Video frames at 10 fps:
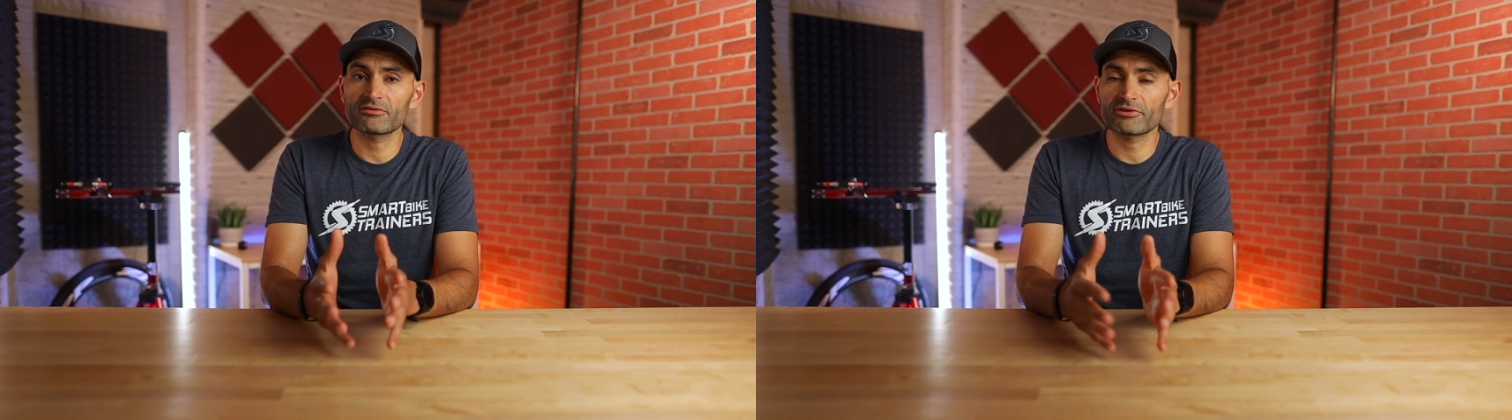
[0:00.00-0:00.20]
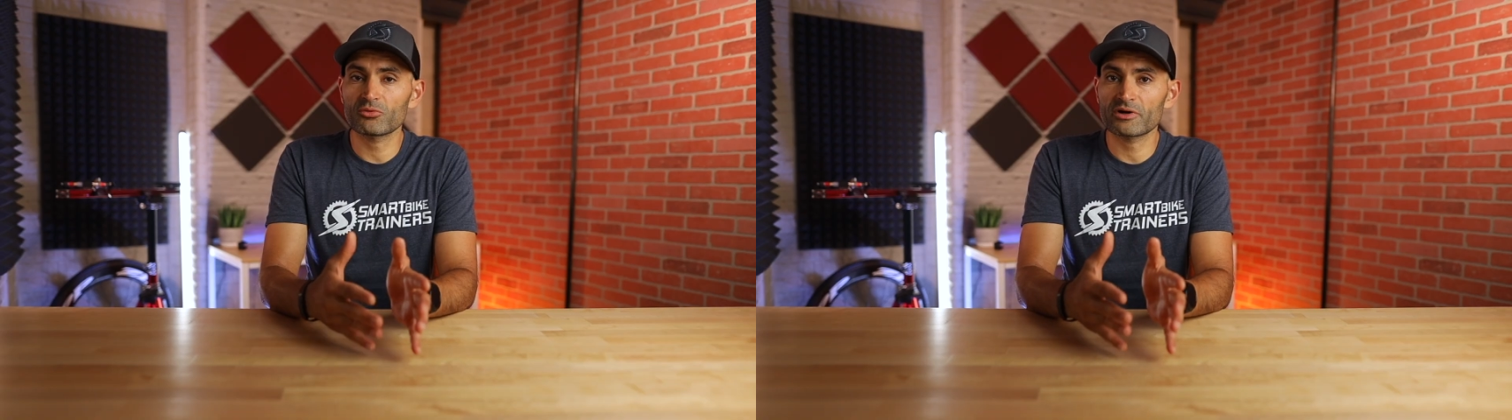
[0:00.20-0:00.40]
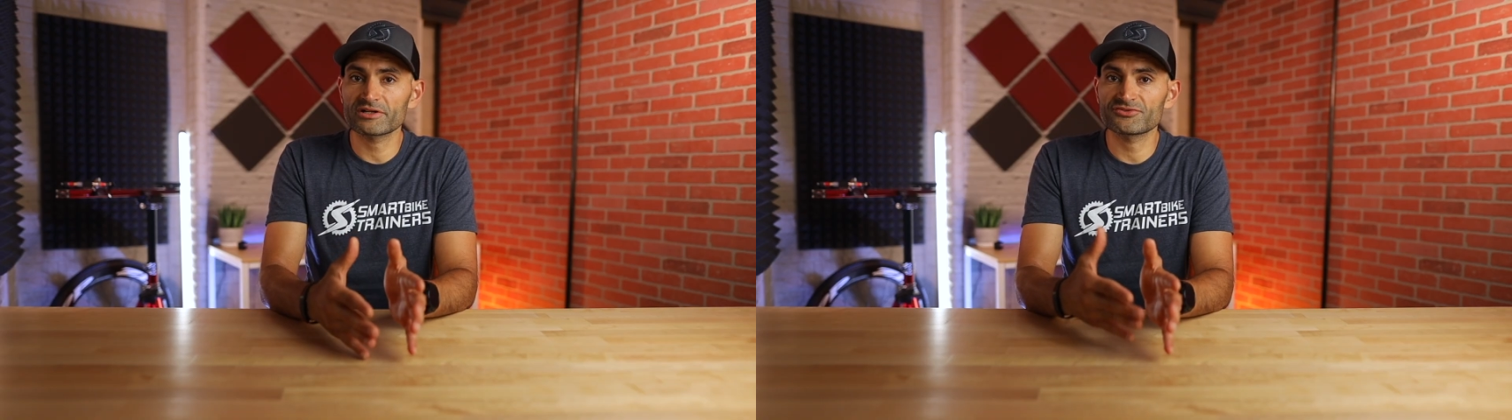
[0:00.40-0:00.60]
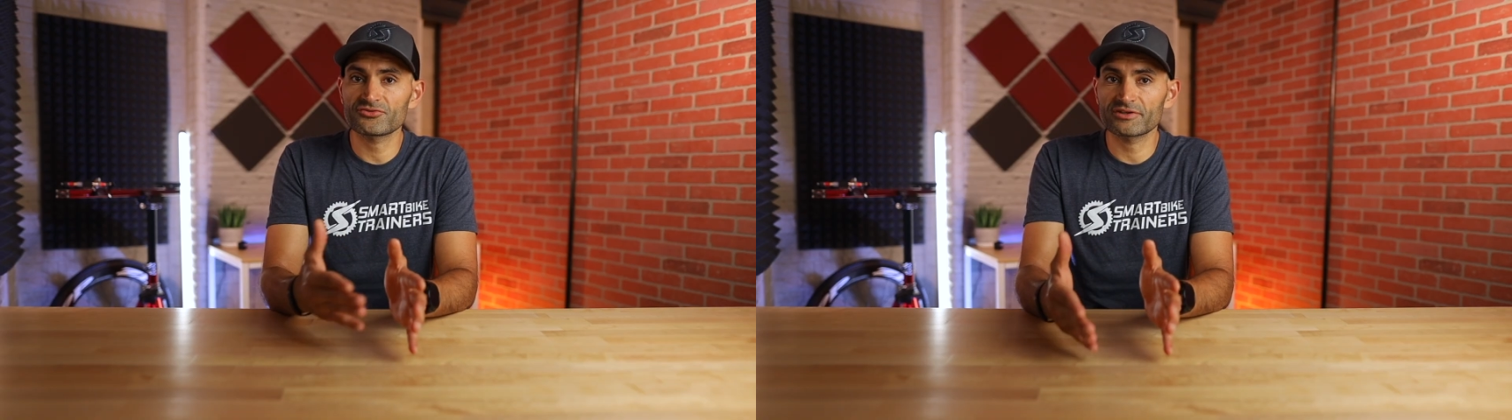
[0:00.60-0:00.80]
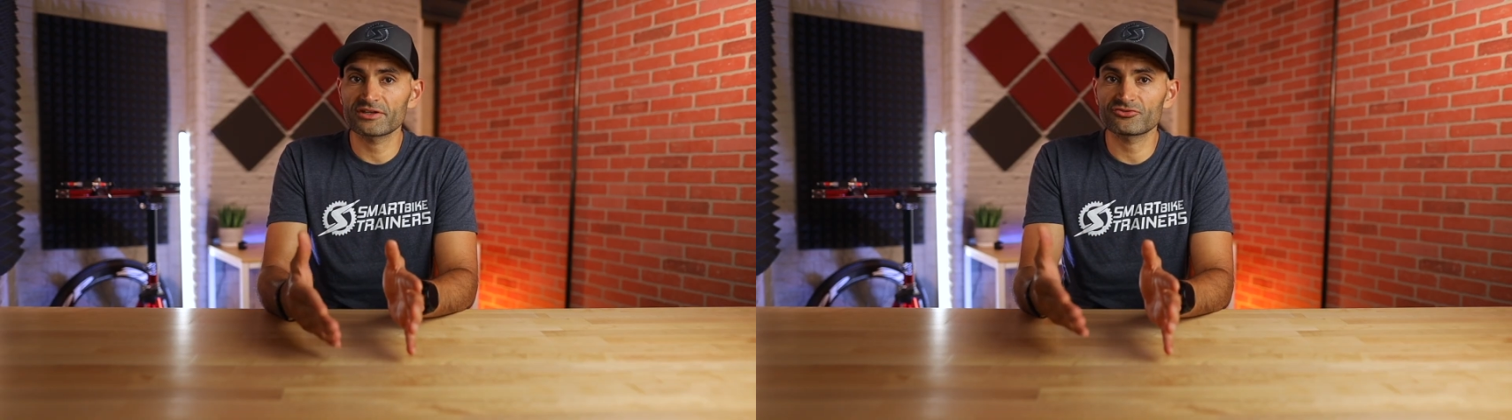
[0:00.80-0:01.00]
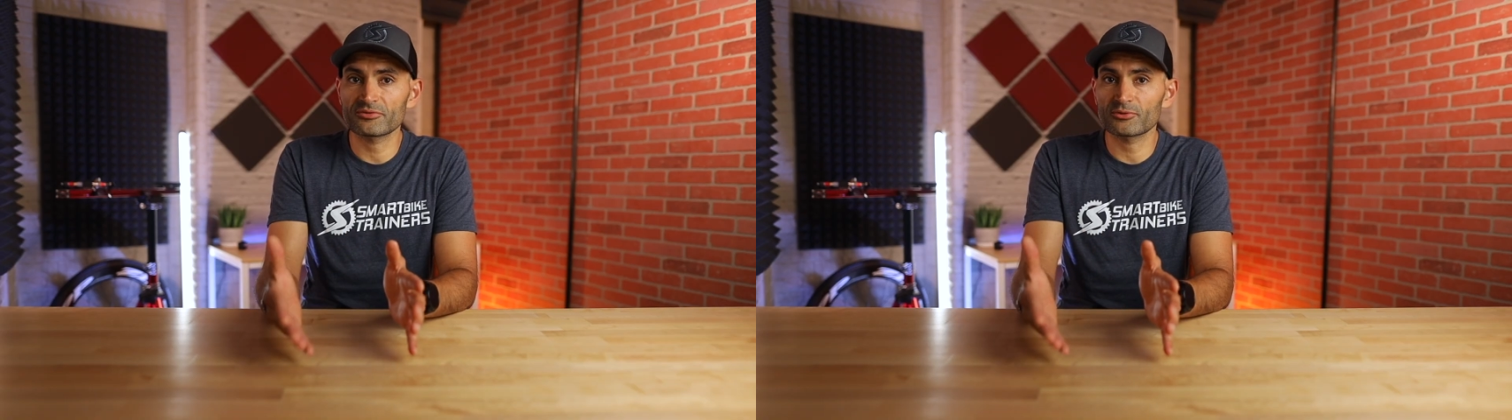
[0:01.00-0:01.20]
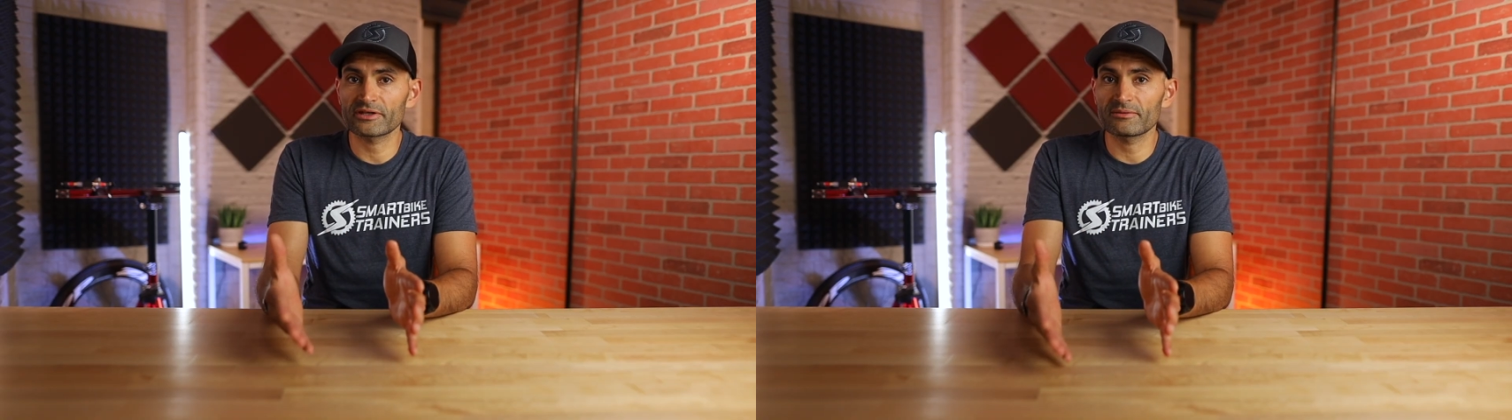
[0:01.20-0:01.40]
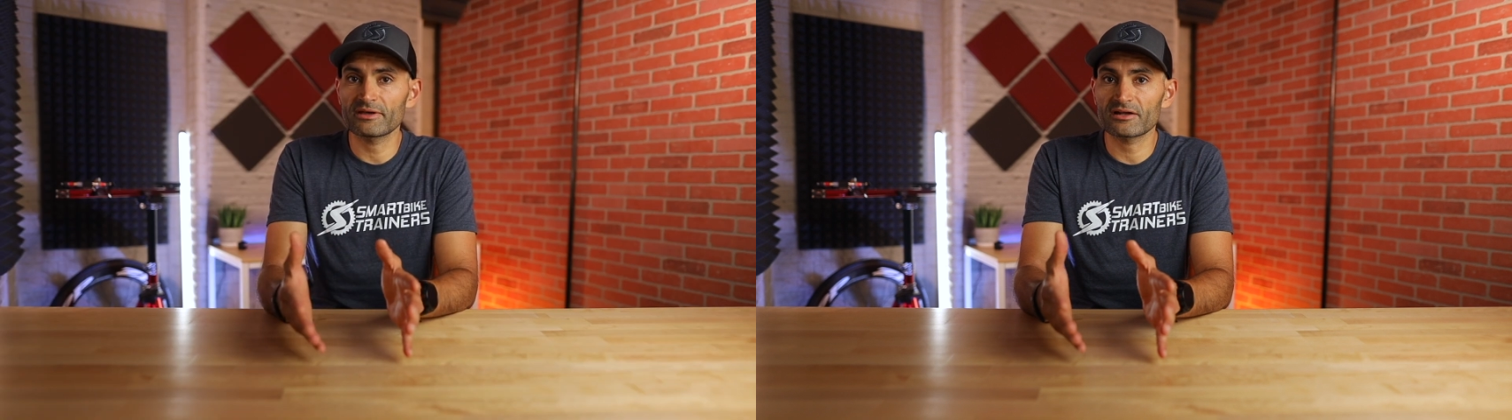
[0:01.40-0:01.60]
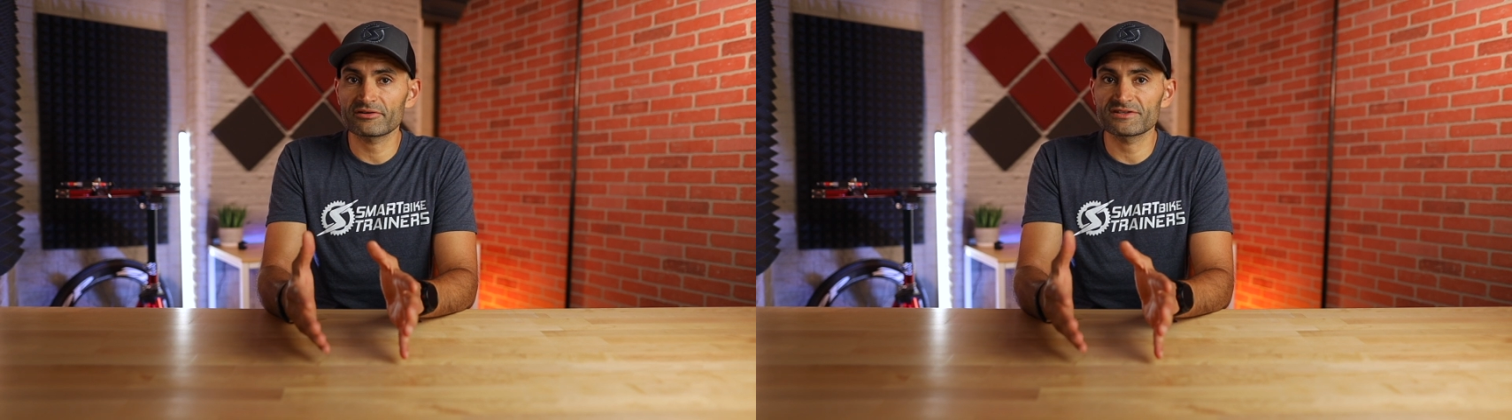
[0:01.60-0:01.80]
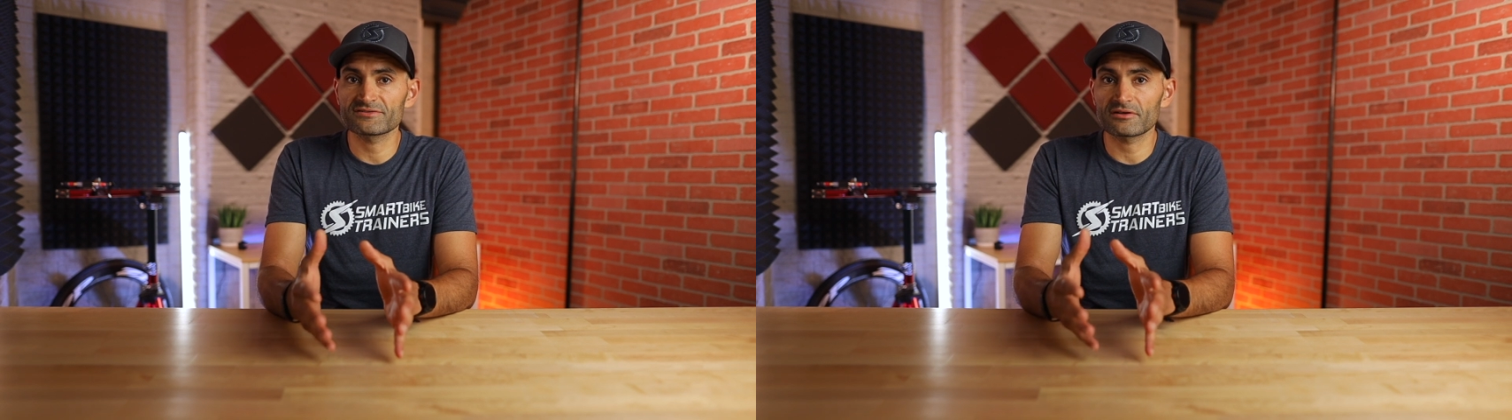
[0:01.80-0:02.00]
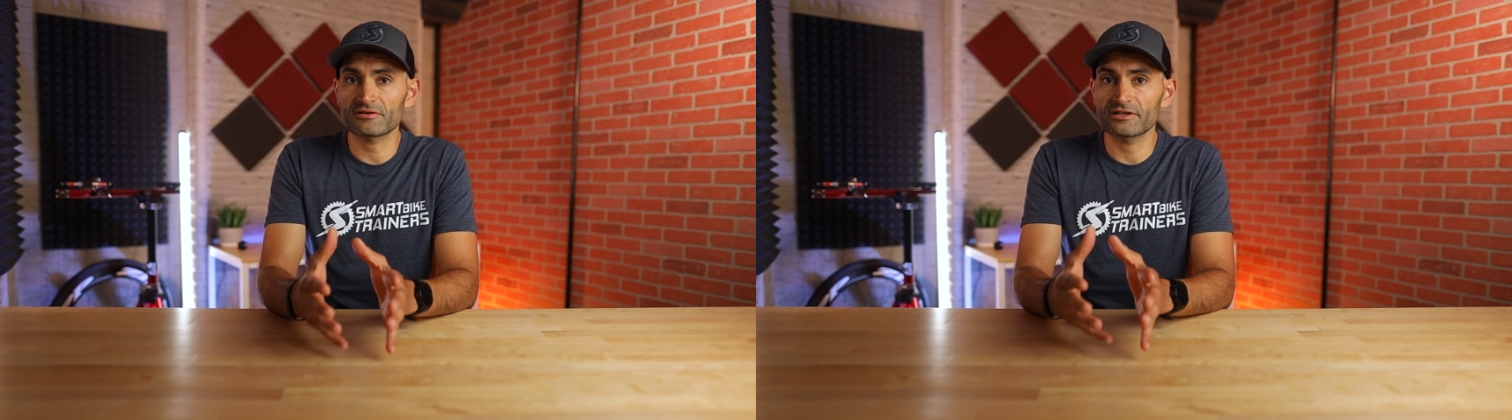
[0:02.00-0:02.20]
and requires 3 AAA batteries that